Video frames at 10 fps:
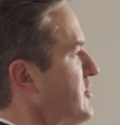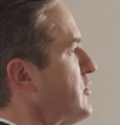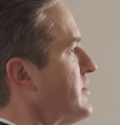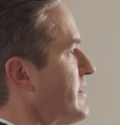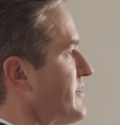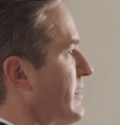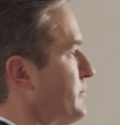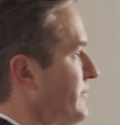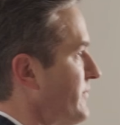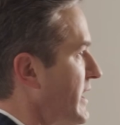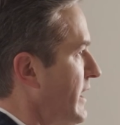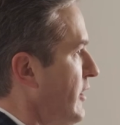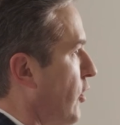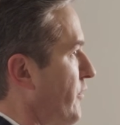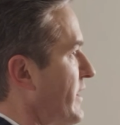let's use an example.
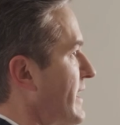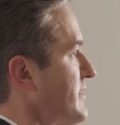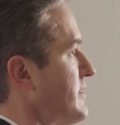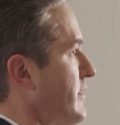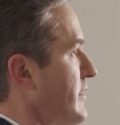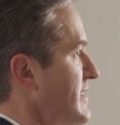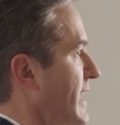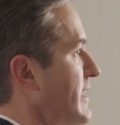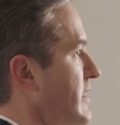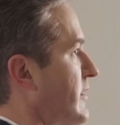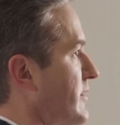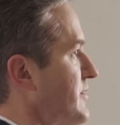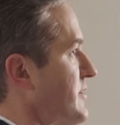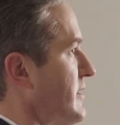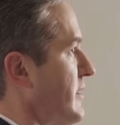Over the next 10
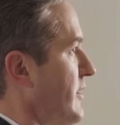years,